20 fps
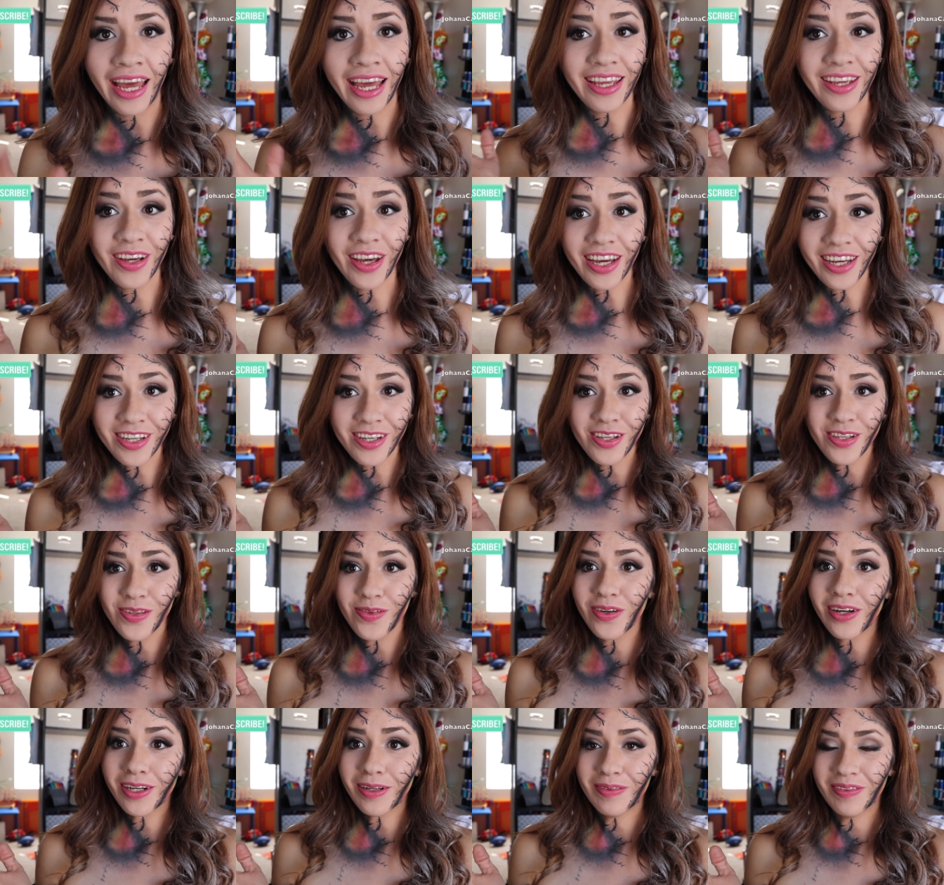you guys,
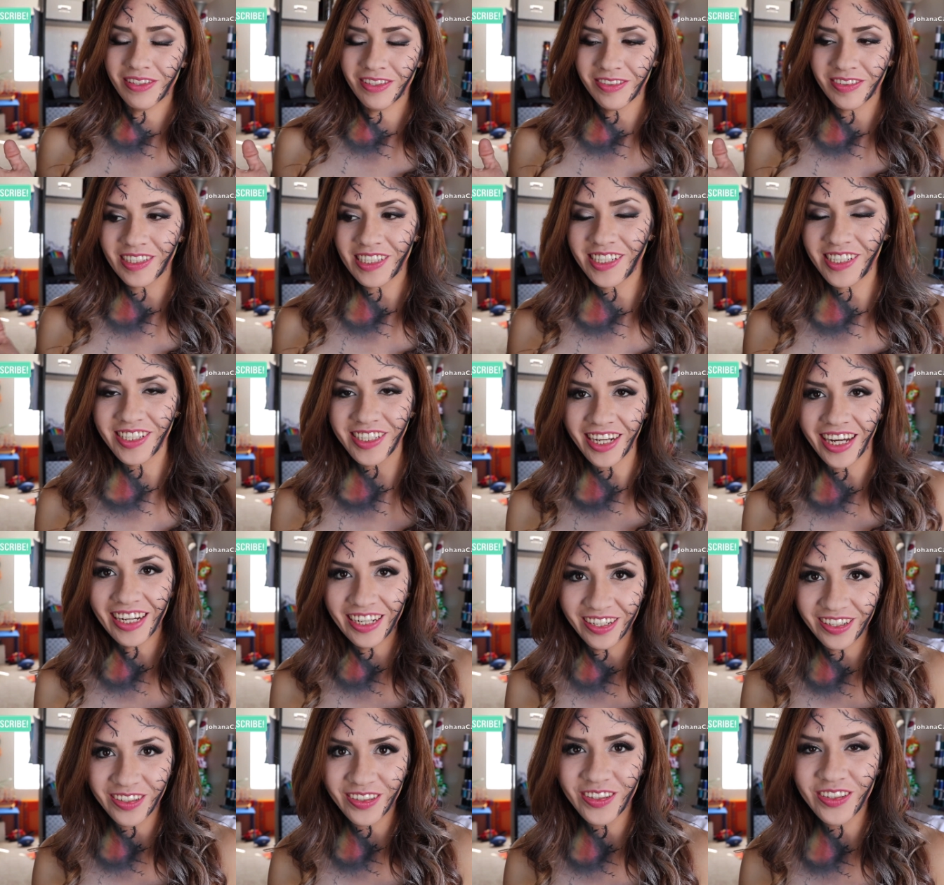welcome to my
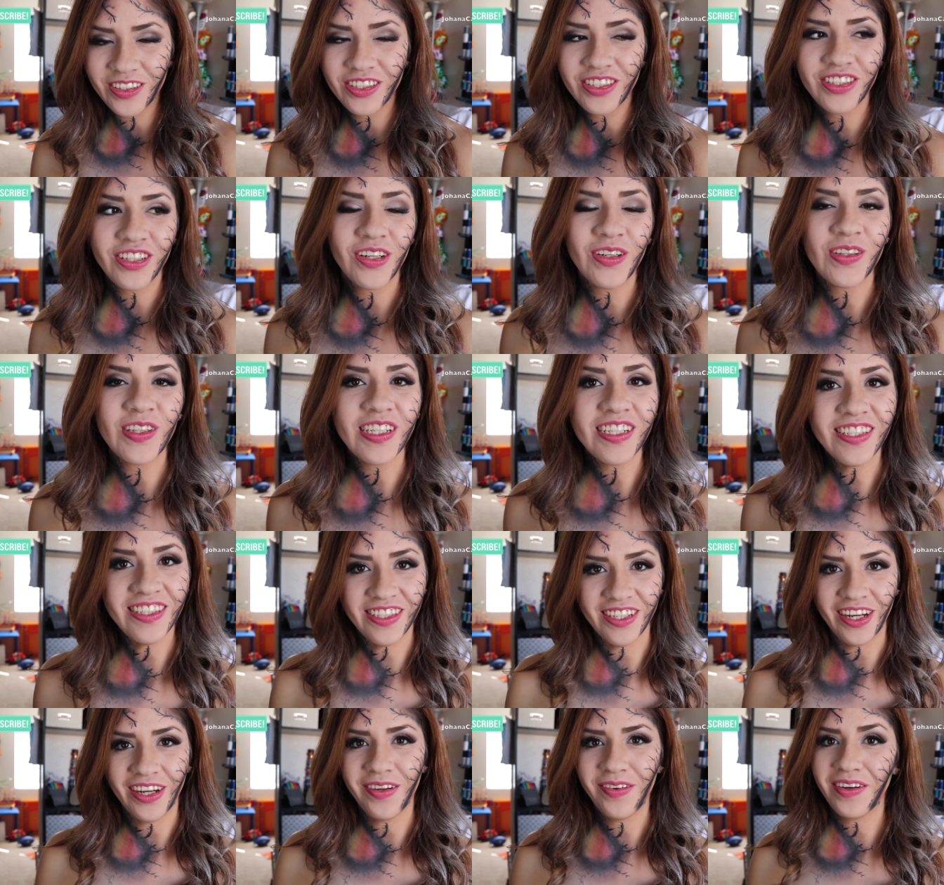channel. So this
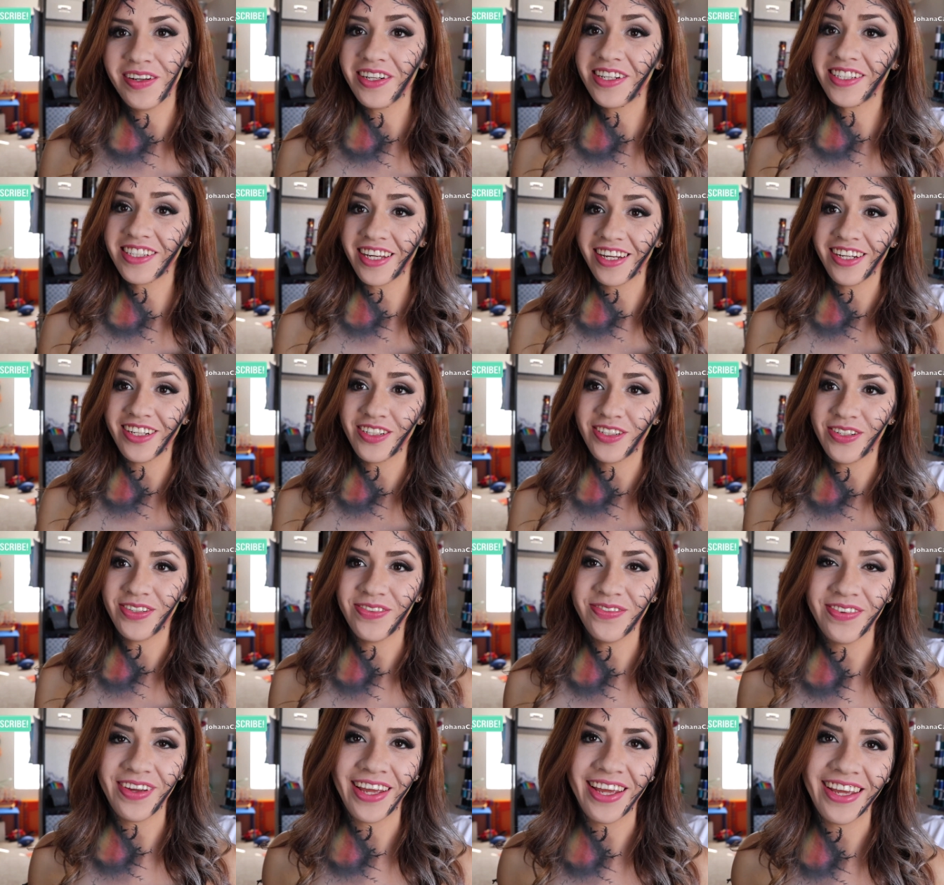time I decided to
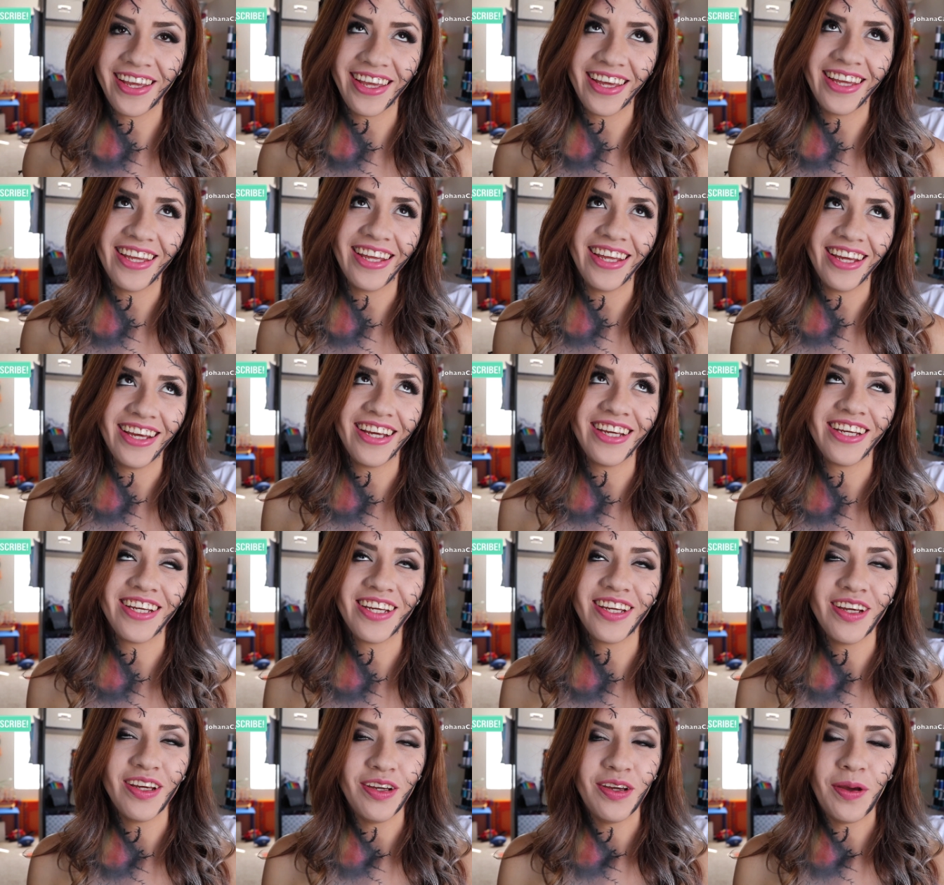make
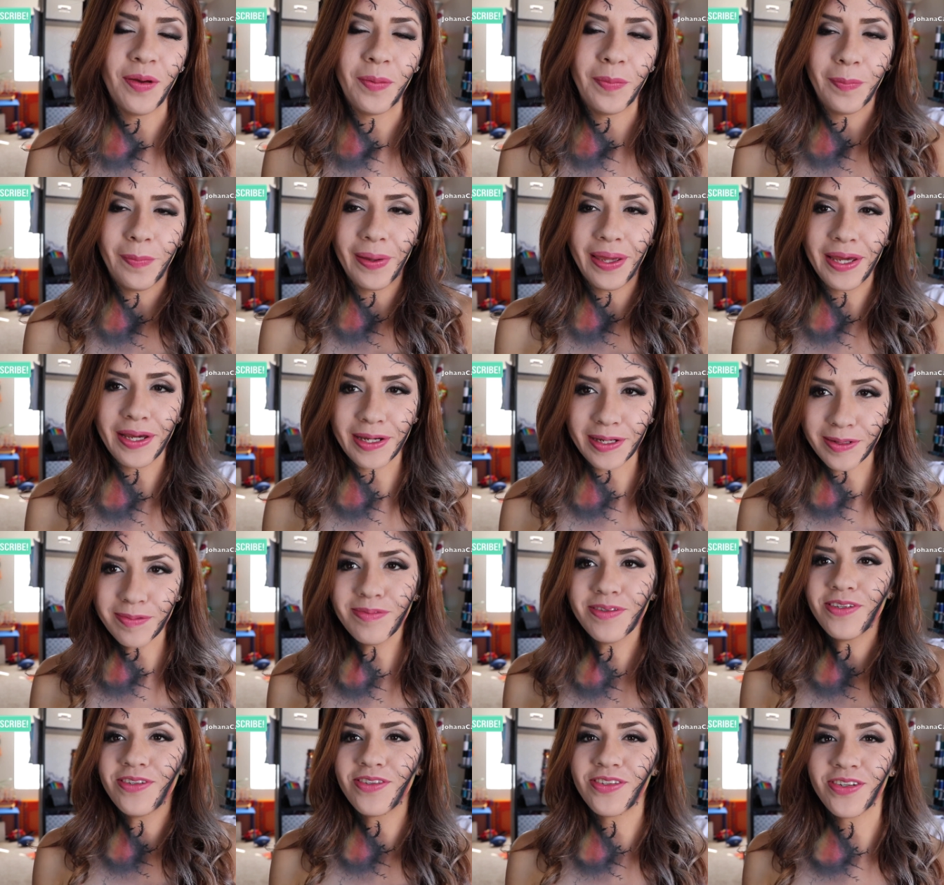a
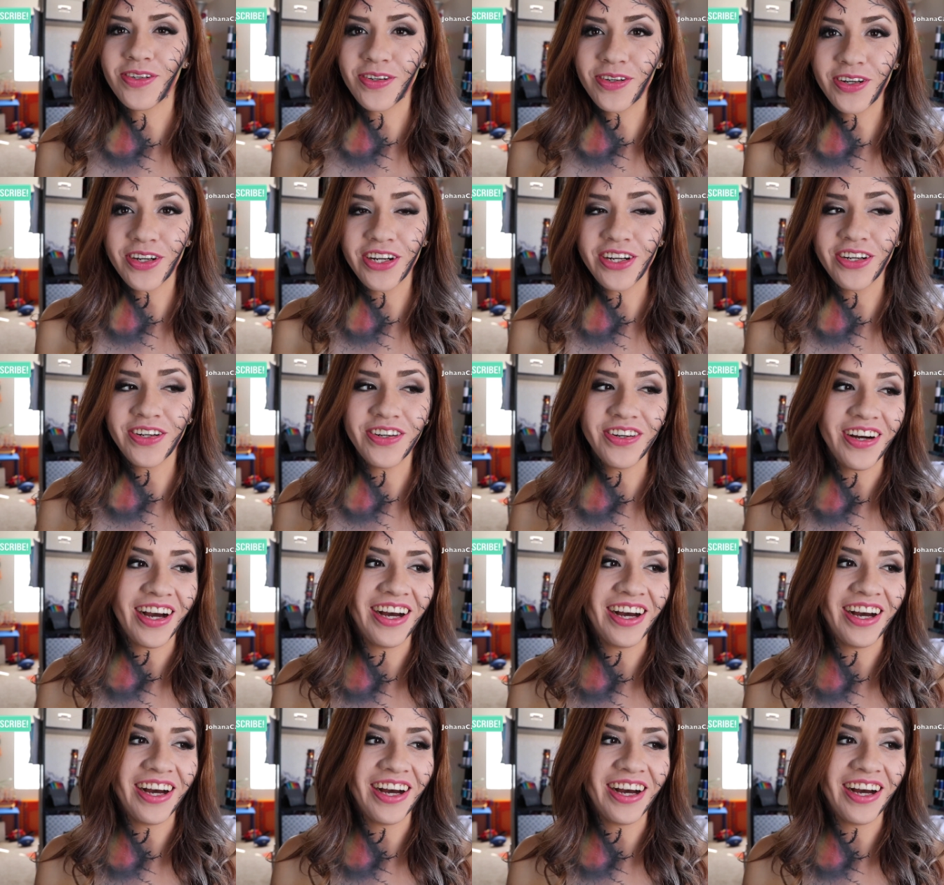makeup tutorial.